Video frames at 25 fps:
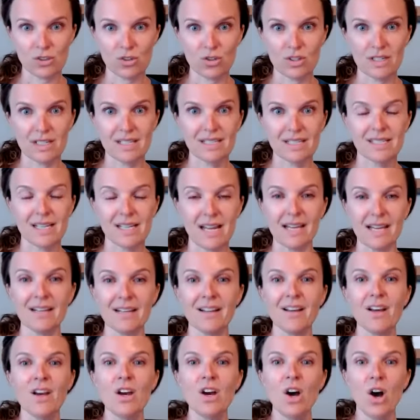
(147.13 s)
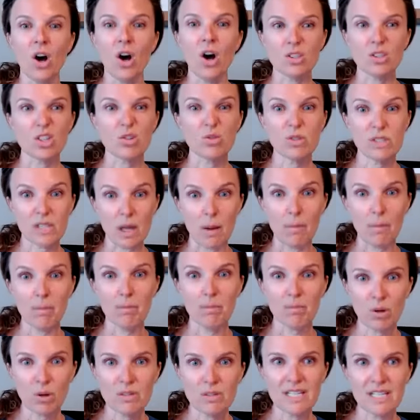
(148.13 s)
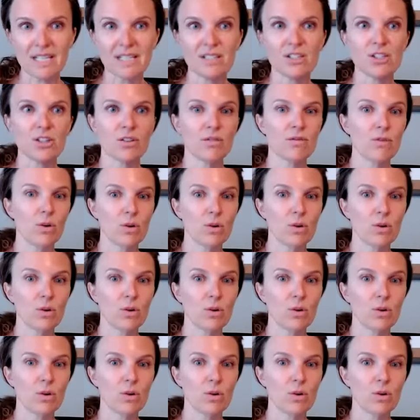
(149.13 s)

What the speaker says: a certain extent, also some proteins.